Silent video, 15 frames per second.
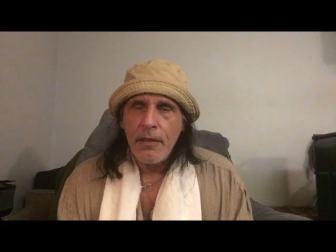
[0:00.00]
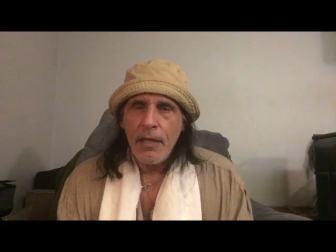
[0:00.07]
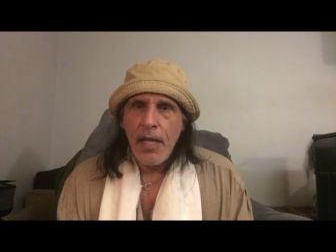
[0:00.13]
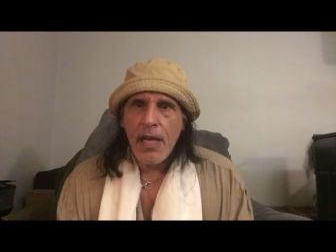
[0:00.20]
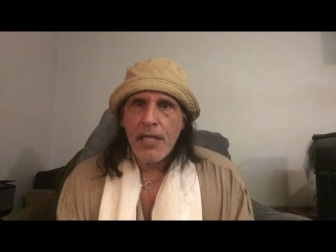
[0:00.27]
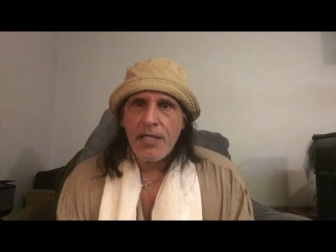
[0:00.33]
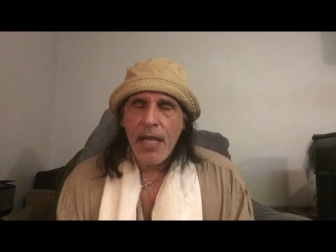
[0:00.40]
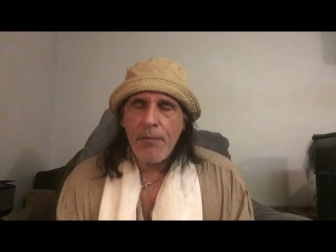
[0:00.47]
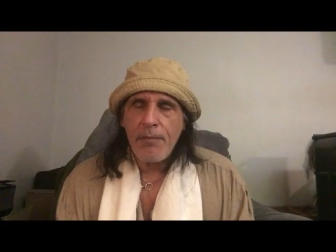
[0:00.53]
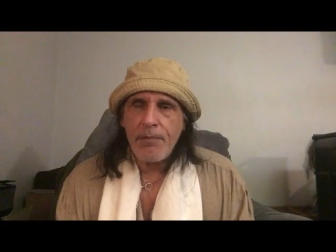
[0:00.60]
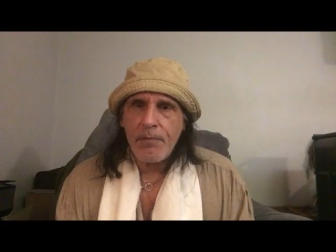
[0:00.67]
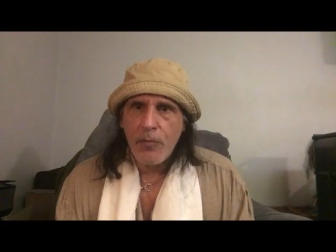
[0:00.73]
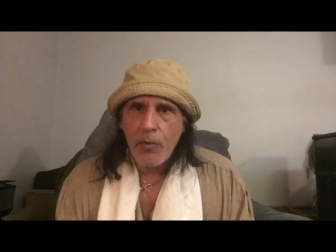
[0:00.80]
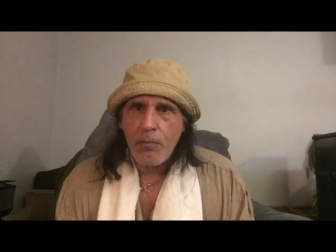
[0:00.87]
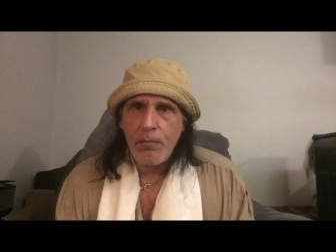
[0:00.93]
And as I
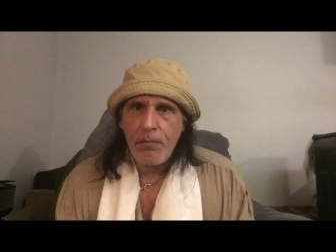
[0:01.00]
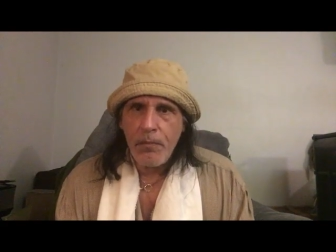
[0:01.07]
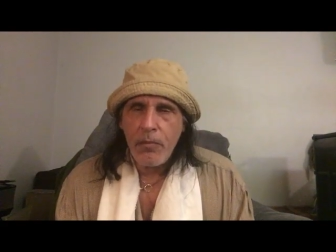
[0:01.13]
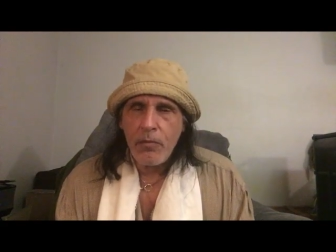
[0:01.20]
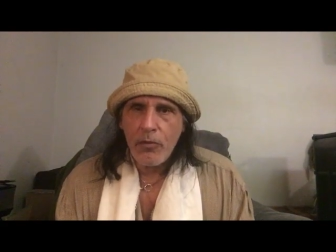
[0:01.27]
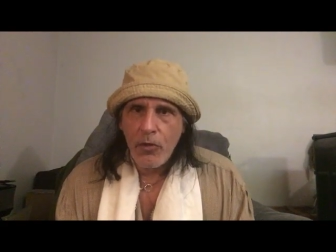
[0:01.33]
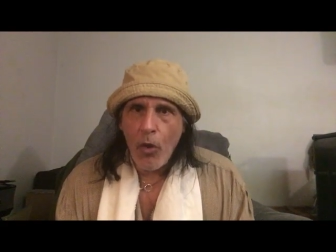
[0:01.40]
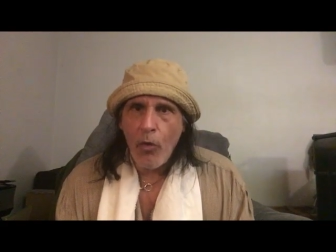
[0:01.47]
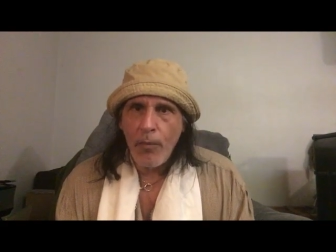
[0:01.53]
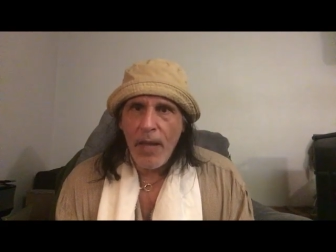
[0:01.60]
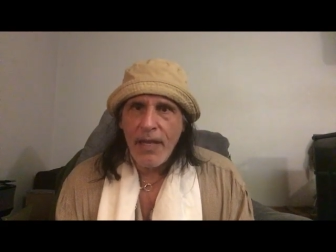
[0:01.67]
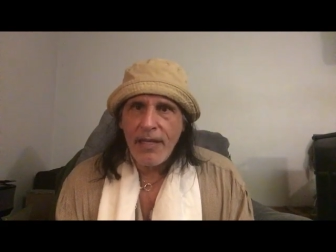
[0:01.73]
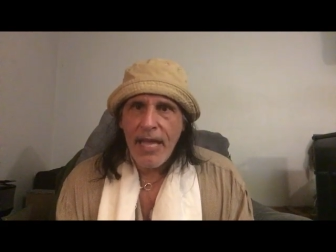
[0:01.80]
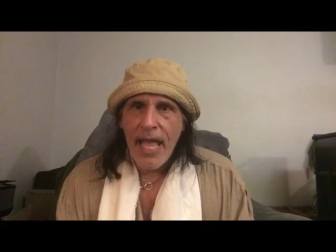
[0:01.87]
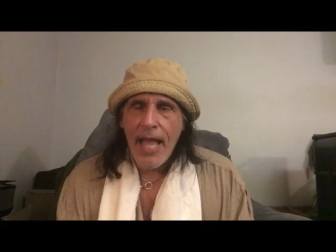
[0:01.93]
told
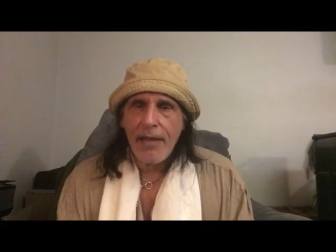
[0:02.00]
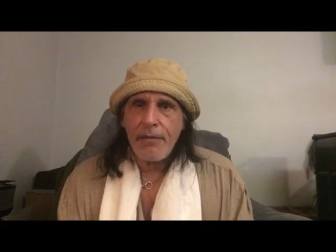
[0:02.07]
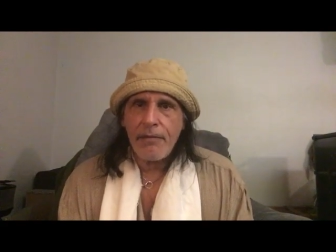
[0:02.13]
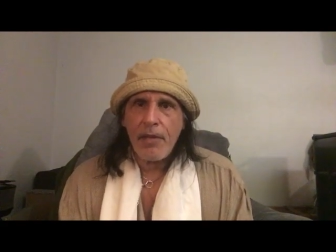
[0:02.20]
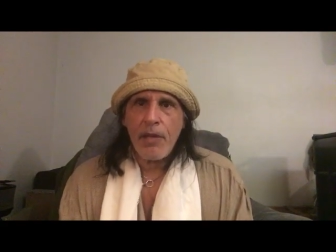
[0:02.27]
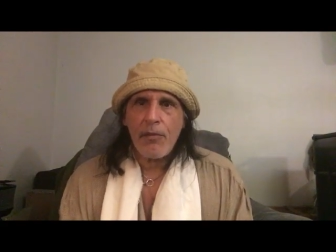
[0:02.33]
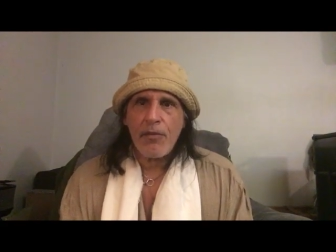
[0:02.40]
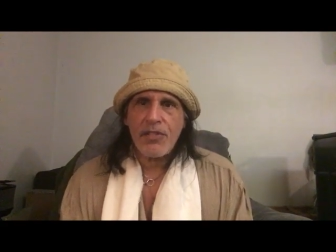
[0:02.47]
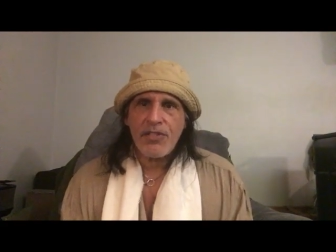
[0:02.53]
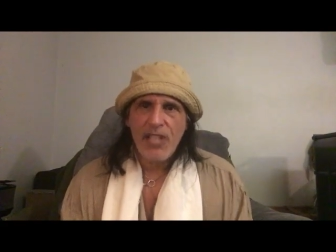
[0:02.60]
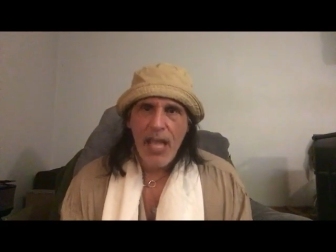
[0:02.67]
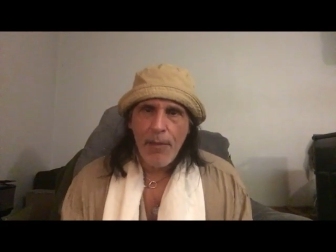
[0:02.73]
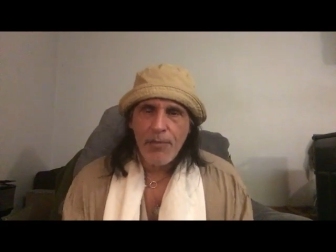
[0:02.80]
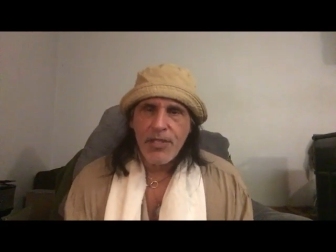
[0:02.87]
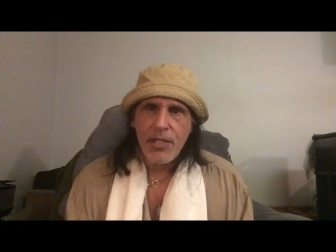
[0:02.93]
my dad, whether it was
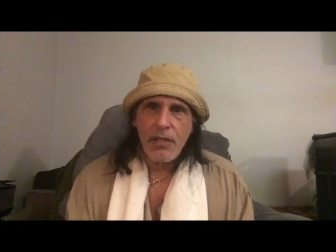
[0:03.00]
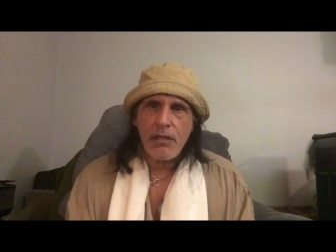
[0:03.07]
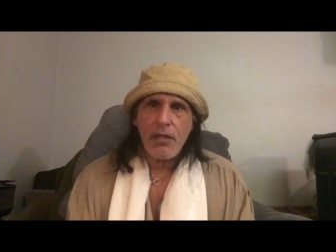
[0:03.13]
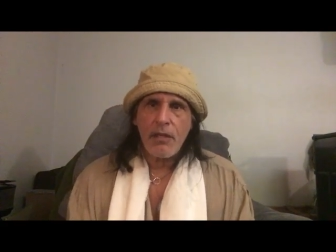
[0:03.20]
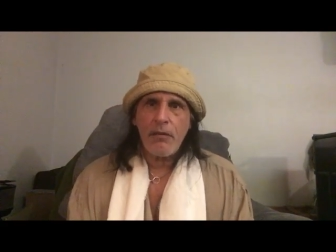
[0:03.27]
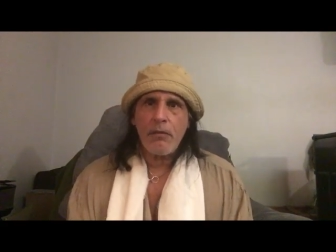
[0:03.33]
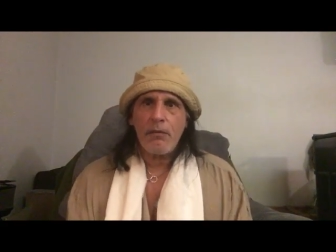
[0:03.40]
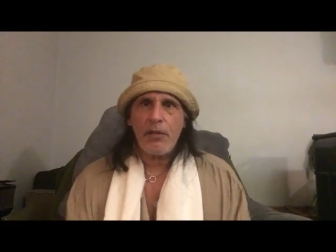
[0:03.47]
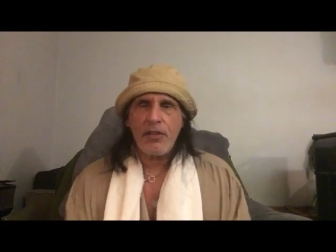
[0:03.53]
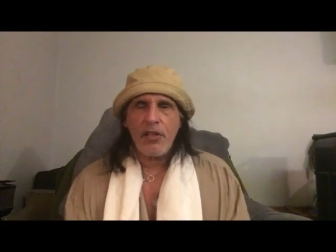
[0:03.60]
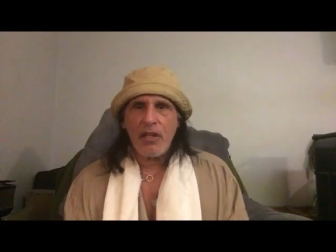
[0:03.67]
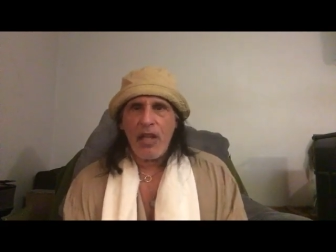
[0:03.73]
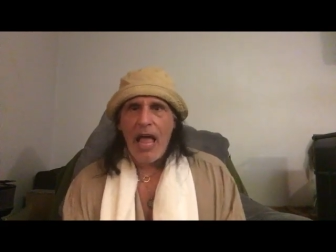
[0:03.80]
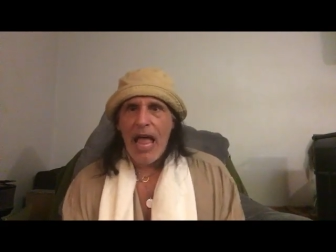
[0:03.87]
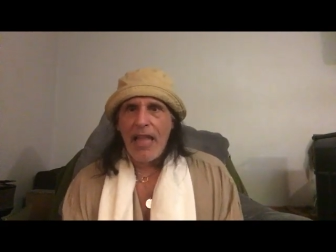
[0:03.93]
Samson with
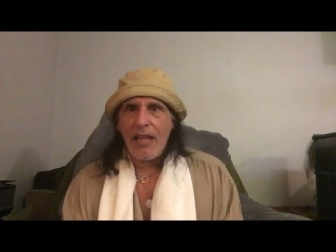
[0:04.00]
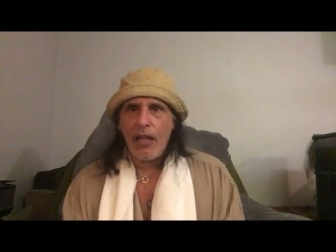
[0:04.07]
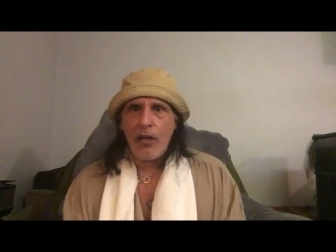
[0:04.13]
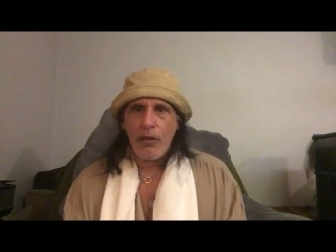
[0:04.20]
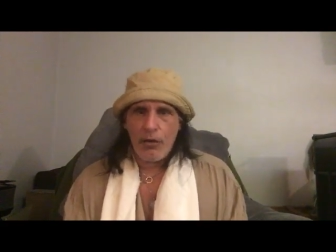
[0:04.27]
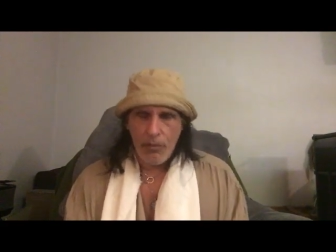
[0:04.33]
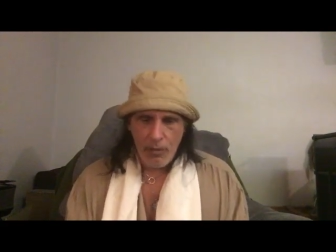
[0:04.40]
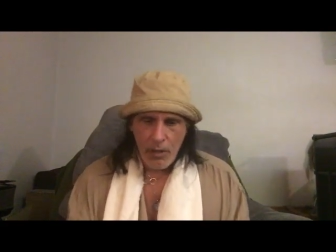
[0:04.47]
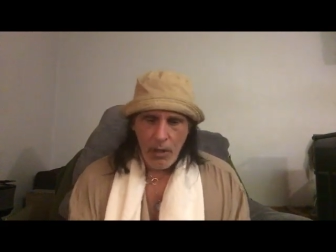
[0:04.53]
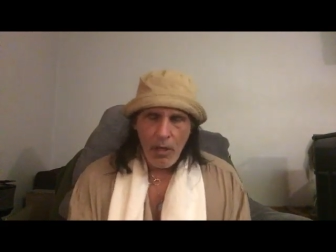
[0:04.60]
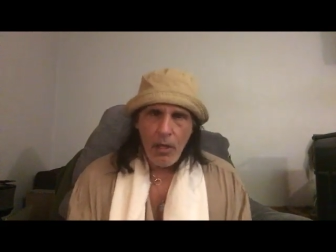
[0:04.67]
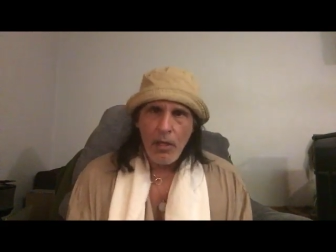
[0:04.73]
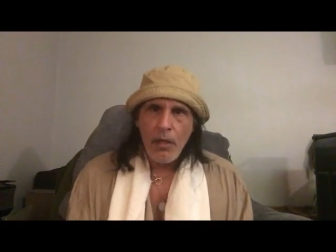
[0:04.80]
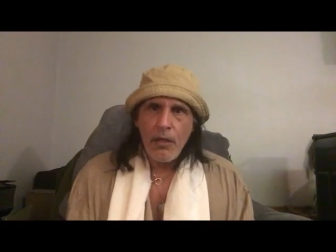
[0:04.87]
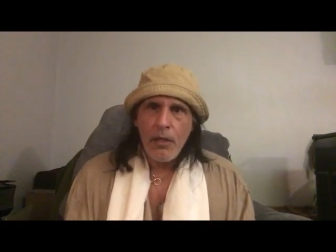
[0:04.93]
Delilah or
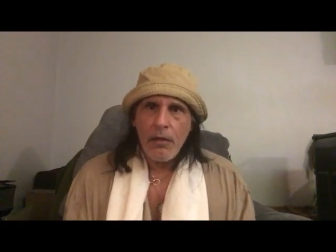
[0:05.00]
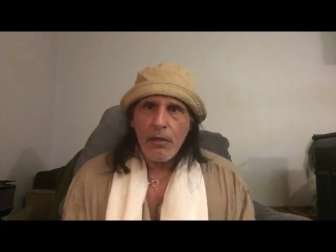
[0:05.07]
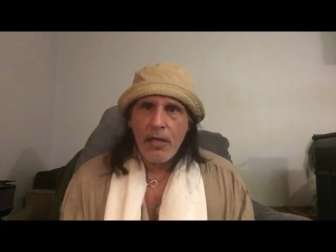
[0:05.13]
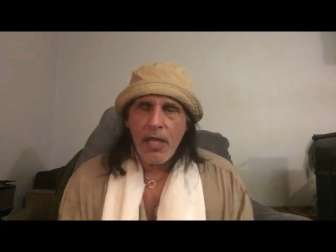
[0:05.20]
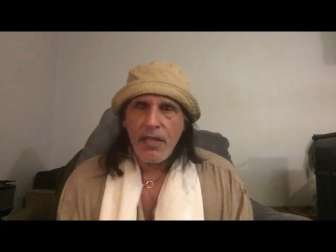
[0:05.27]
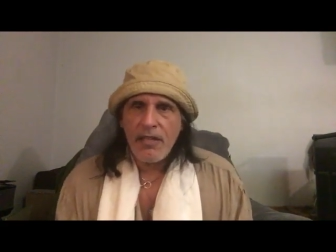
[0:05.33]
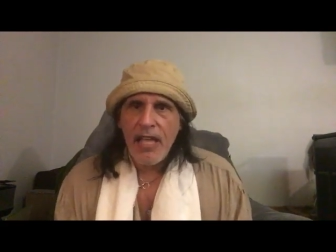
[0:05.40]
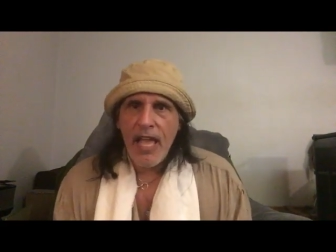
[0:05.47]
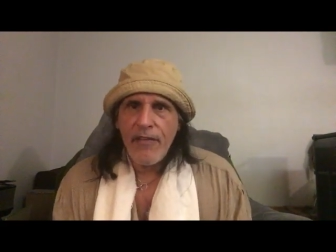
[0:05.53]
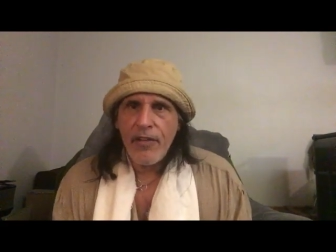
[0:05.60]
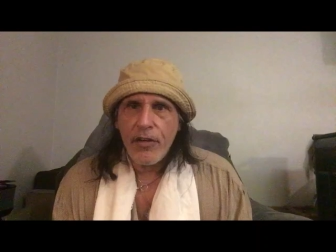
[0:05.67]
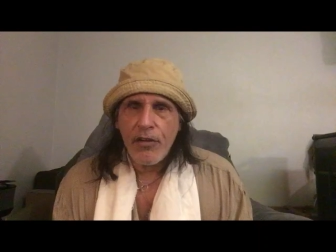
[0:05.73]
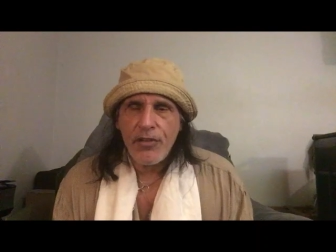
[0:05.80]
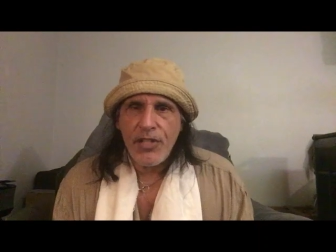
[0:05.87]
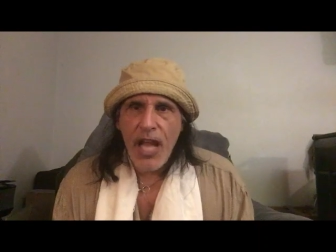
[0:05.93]
King
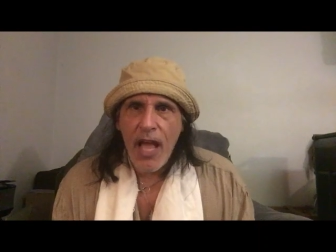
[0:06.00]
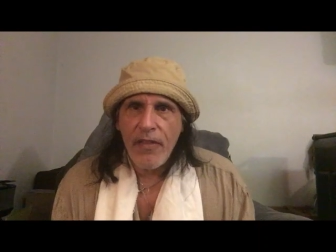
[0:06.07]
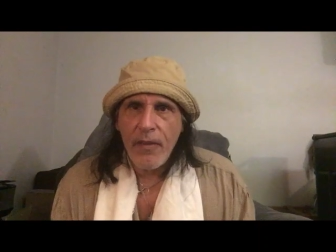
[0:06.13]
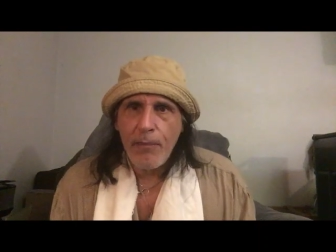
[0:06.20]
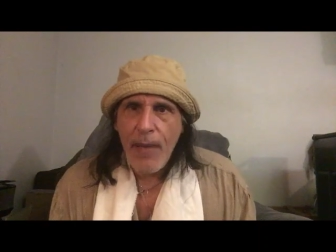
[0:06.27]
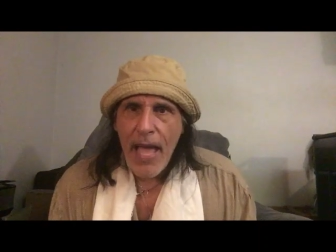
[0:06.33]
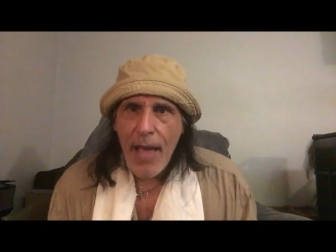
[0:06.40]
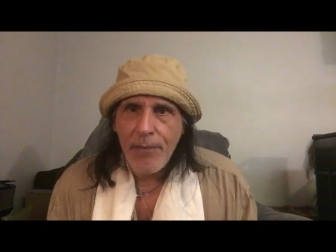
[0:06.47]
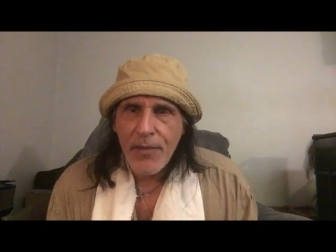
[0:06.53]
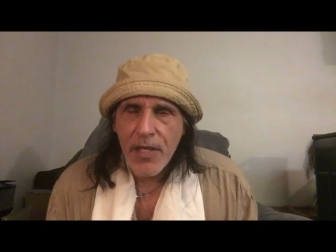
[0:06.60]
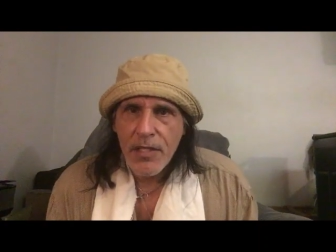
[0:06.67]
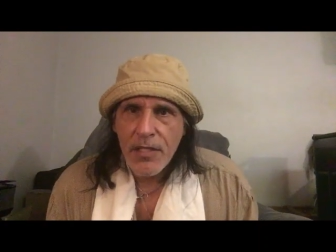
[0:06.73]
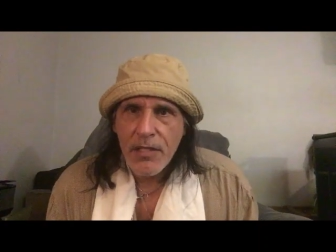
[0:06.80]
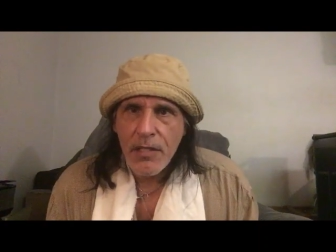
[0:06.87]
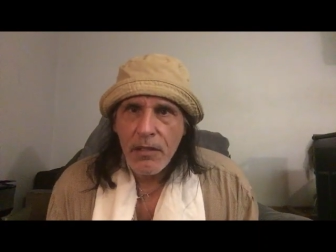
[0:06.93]
David or John the
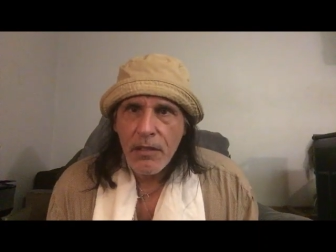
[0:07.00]
Baptist,